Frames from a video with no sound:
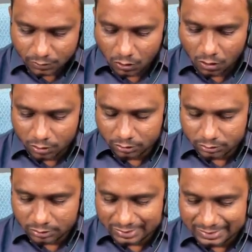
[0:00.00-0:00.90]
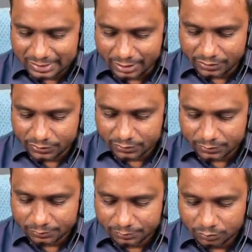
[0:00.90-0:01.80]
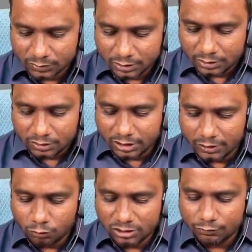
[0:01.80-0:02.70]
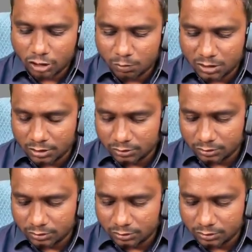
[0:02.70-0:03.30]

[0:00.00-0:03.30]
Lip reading: on sales. Then what is the formula?